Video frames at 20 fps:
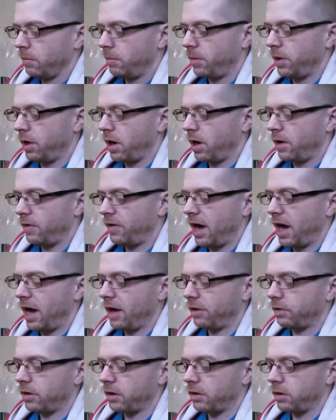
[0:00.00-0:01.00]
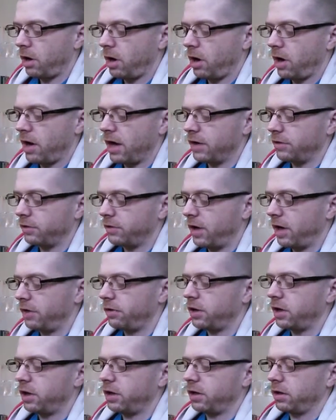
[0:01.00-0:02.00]
Beyond that, the law has
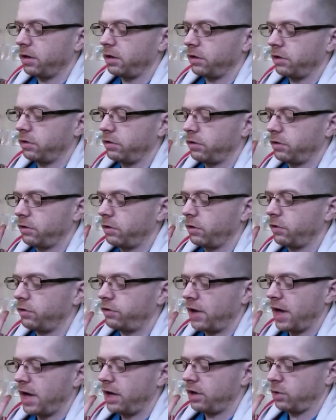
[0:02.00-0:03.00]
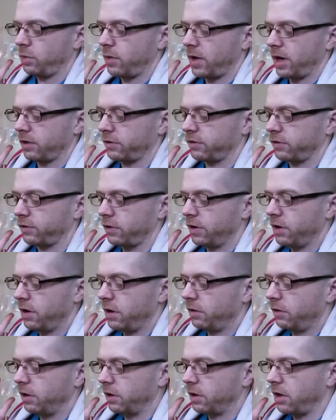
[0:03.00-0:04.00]
nothing to, to say to us.
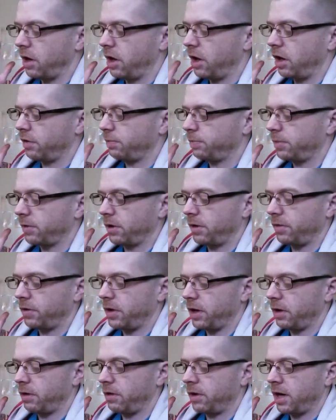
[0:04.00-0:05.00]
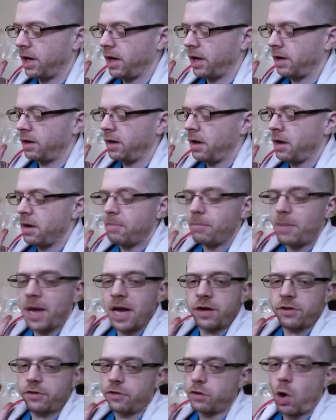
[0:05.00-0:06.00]
The gospel, on the other hand,
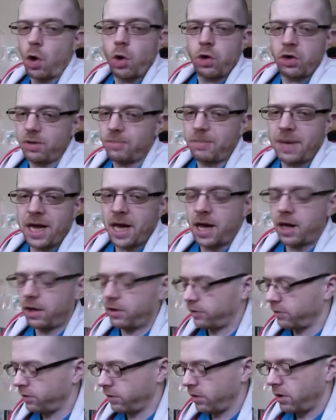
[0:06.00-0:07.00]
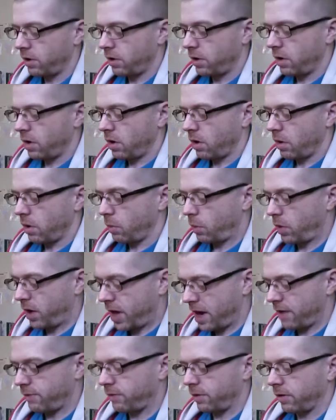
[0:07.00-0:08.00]
makes no demands
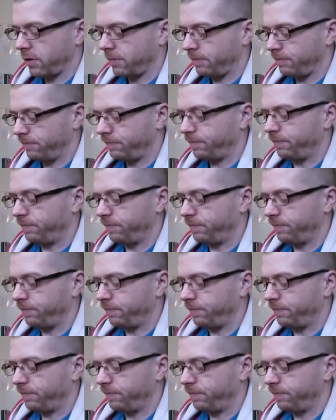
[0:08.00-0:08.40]
whatever.